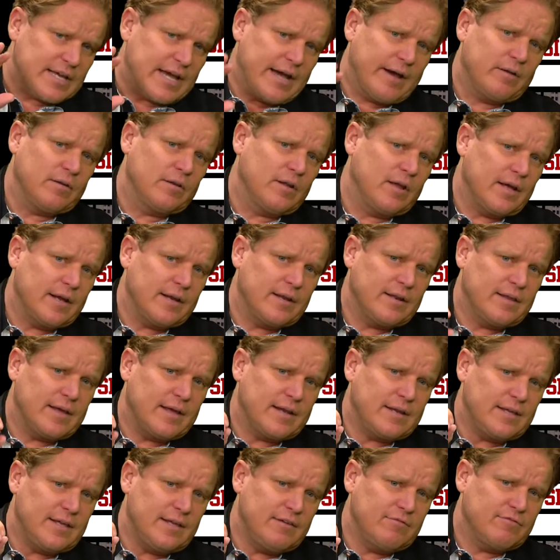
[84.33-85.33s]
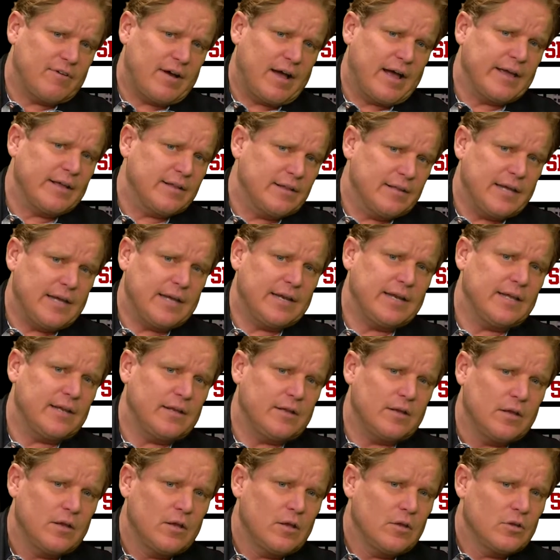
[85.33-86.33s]
outlined that he
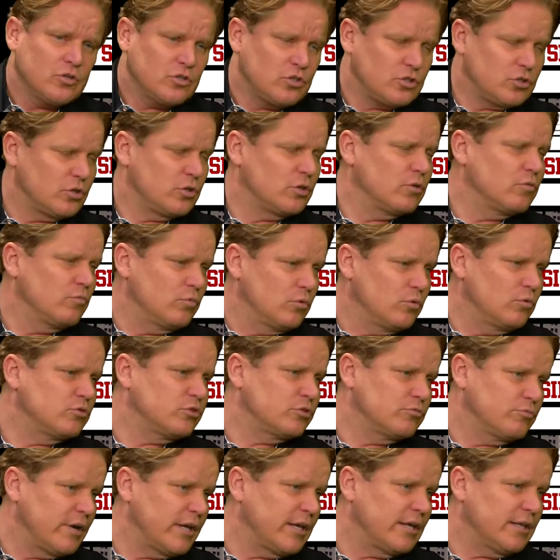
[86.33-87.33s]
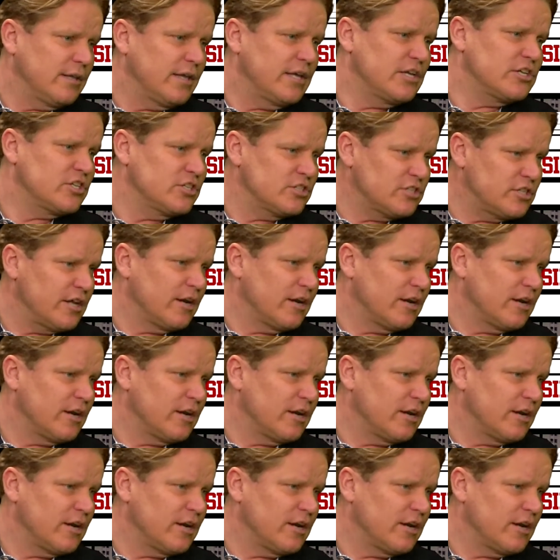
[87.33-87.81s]
violated certain rules and regulations,